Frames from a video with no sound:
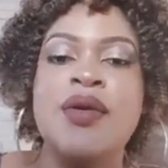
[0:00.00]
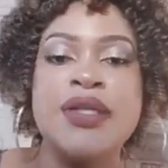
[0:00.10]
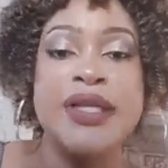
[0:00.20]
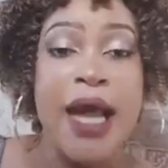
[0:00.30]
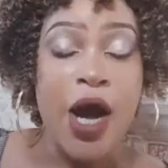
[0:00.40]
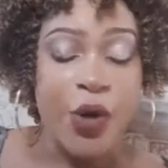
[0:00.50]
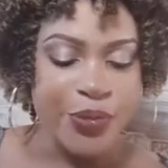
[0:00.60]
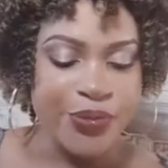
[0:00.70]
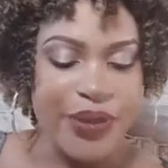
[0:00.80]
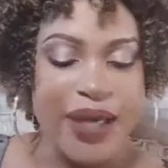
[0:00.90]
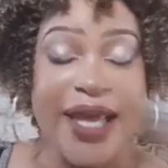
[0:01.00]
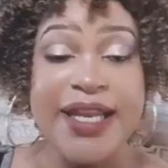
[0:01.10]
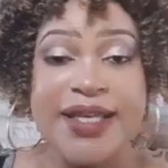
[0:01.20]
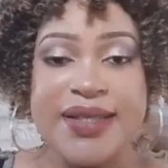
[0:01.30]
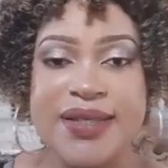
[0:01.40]
Now,
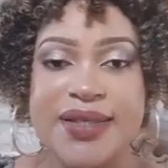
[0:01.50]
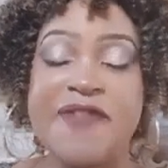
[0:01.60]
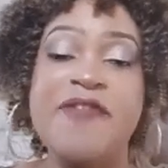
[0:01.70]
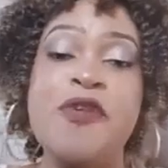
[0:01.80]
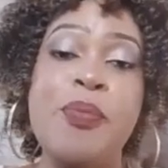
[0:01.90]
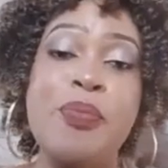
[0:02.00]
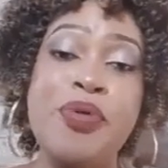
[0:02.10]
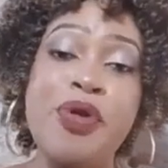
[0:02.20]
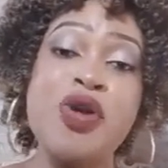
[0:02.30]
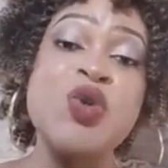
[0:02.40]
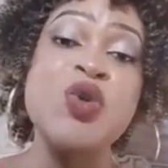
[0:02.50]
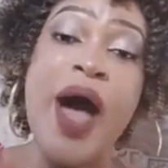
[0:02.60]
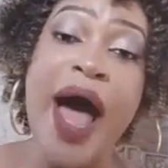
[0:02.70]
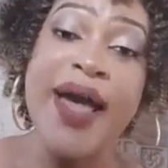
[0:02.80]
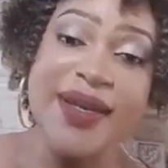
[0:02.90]
ladies, if you're prone to
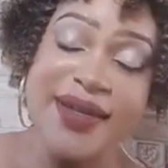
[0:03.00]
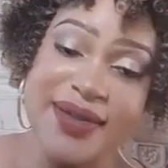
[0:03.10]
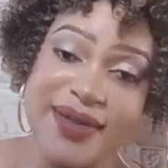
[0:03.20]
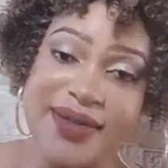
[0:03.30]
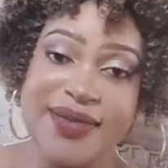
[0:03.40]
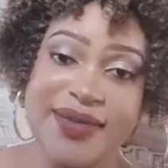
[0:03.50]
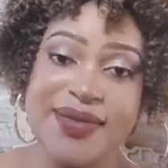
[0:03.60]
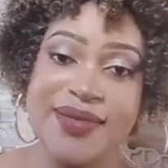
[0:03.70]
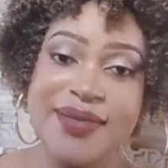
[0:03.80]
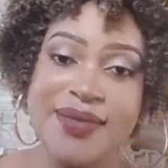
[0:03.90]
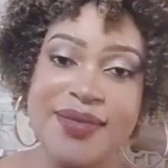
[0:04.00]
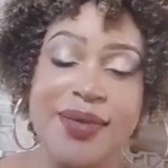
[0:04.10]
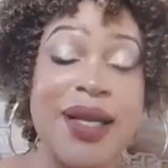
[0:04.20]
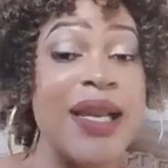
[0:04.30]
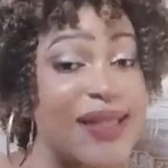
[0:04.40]
acne,
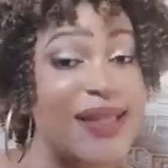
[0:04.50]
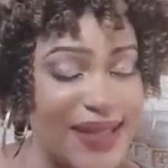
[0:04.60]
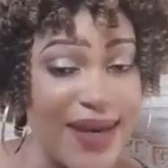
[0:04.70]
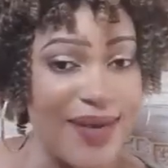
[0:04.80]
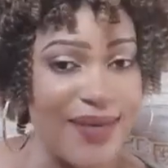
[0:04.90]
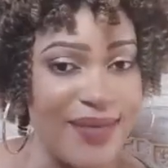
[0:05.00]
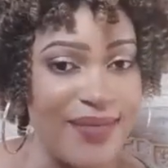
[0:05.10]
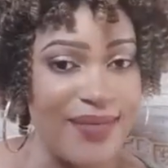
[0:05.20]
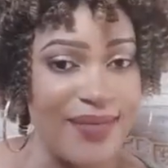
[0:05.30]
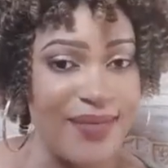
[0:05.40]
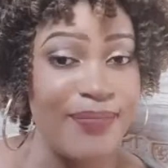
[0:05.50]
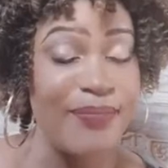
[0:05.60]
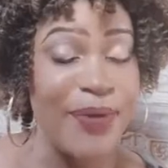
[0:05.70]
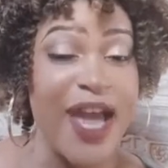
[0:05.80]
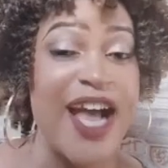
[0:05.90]
listen.
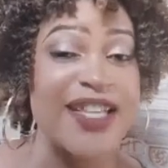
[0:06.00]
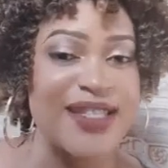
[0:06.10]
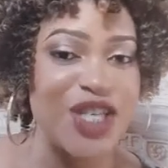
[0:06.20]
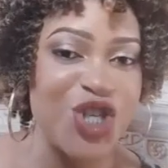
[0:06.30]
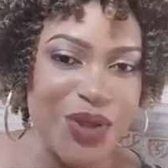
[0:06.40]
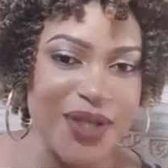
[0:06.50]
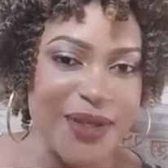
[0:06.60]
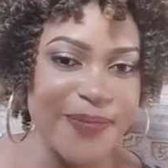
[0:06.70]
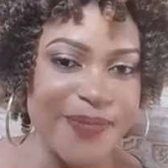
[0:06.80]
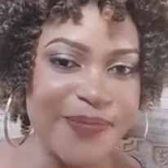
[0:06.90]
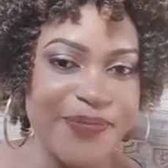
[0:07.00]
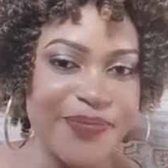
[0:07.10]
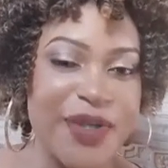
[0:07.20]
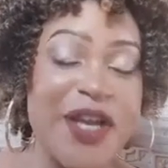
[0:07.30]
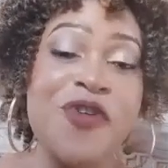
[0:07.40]
Pay attention.
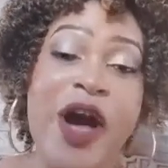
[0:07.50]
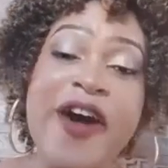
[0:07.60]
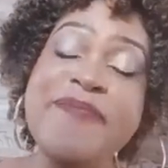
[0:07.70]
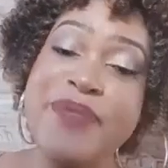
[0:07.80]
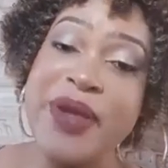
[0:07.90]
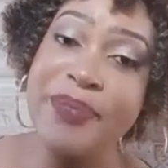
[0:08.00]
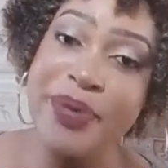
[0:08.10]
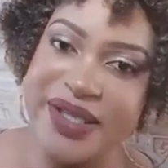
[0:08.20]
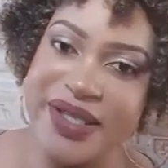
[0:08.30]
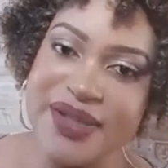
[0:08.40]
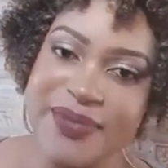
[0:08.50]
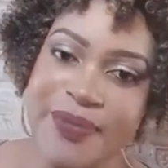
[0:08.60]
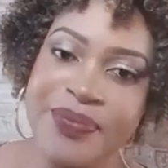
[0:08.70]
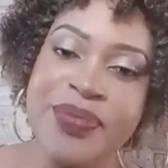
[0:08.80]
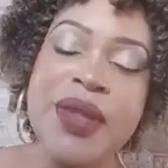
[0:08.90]
If you have pimples,
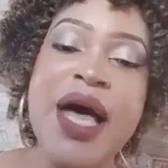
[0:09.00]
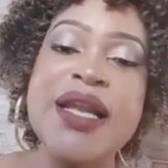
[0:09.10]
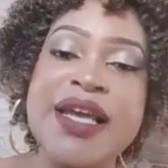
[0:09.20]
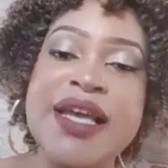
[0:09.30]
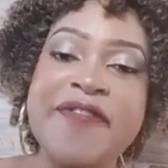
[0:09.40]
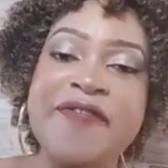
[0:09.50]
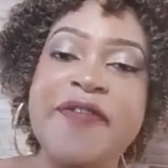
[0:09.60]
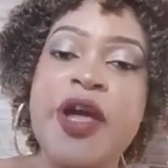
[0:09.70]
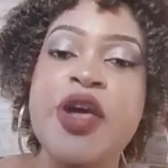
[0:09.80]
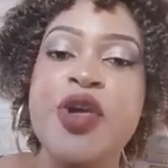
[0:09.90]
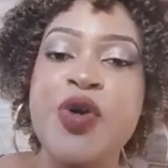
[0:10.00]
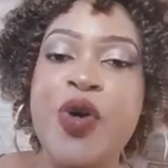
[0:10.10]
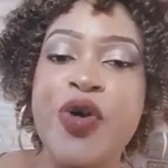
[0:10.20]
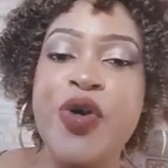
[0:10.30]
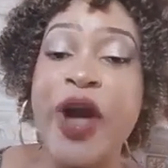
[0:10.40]
and if
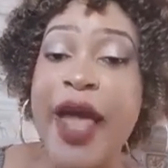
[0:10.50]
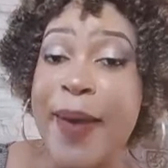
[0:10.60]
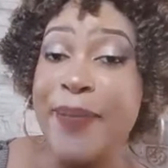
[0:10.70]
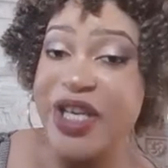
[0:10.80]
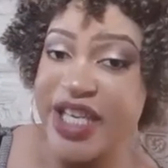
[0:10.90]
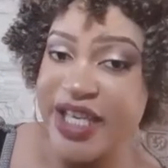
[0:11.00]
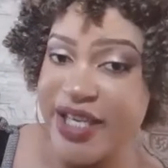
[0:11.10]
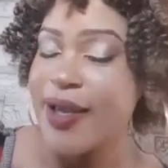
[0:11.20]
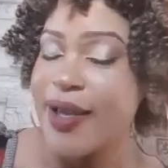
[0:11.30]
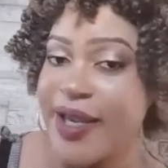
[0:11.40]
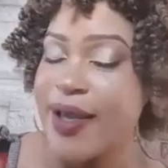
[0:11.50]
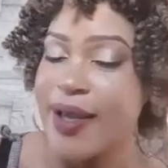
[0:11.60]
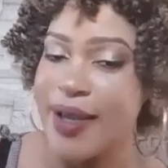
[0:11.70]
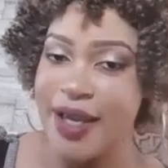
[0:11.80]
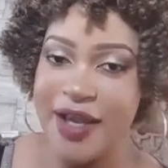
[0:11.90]
you're ebony,
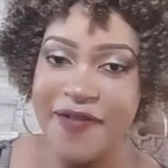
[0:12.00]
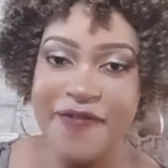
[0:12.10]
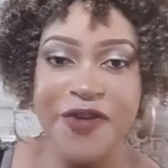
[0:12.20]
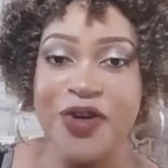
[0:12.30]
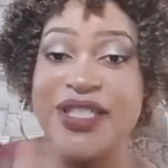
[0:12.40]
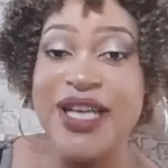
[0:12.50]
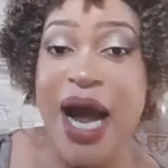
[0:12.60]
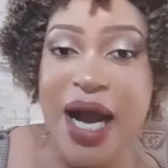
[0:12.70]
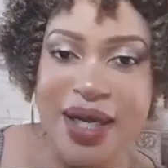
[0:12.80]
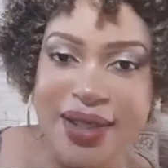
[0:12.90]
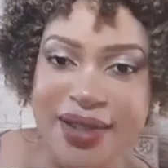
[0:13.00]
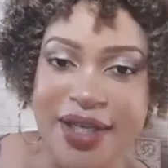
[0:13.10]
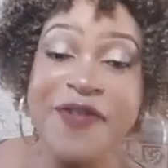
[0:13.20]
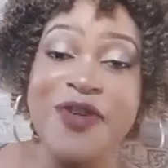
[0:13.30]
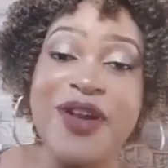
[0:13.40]
if you're dark,
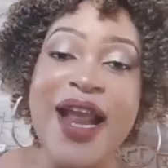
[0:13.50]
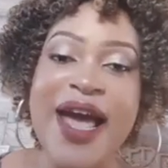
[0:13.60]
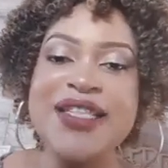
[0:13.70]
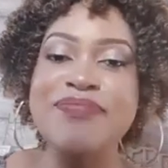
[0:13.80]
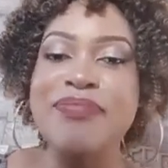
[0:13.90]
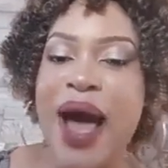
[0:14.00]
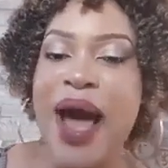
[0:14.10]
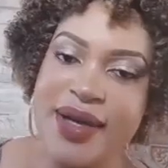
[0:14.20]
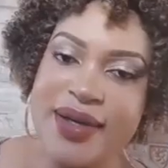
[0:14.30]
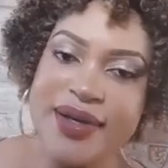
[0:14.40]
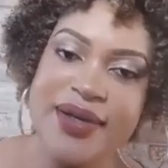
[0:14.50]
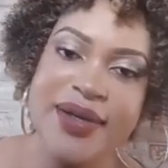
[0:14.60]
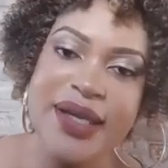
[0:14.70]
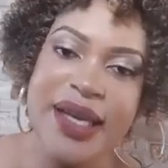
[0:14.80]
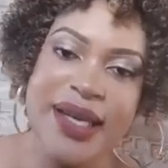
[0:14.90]
if you're light black,
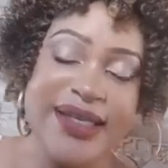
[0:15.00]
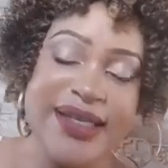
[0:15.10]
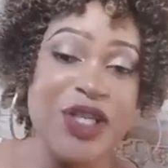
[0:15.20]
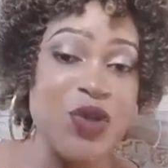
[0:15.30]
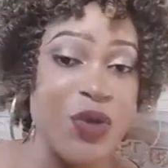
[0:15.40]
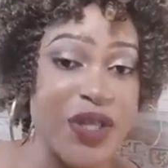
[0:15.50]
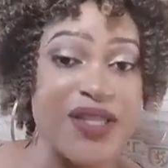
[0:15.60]
listen